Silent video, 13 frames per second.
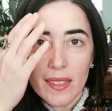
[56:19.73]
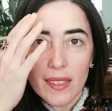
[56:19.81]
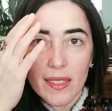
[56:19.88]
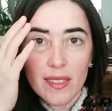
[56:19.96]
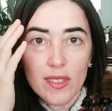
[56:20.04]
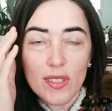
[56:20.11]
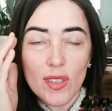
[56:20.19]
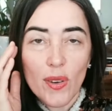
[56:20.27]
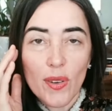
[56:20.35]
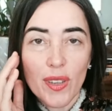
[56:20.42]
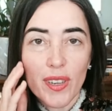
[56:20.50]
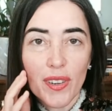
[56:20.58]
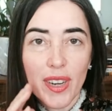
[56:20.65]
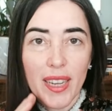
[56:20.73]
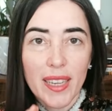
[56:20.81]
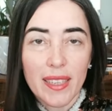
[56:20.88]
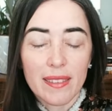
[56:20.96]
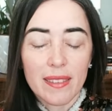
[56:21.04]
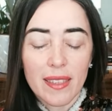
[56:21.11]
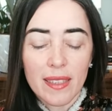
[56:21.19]
and it's so
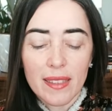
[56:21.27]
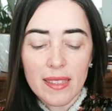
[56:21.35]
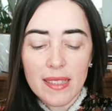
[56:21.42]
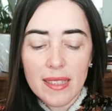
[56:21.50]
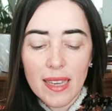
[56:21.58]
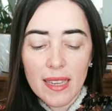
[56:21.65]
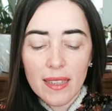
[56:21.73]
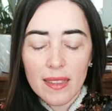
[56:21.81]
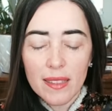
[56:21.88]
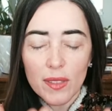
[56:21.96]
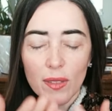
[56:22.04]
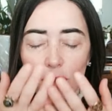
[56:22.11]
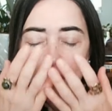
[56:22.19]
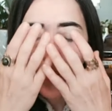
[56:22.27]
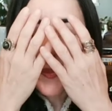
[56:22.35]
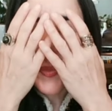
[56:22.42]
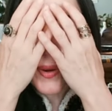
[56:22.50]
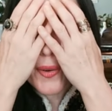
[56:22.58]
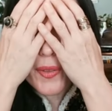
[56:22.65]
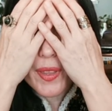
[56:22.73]
ingrained, and then suddenly you do
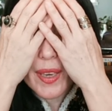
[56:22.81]
both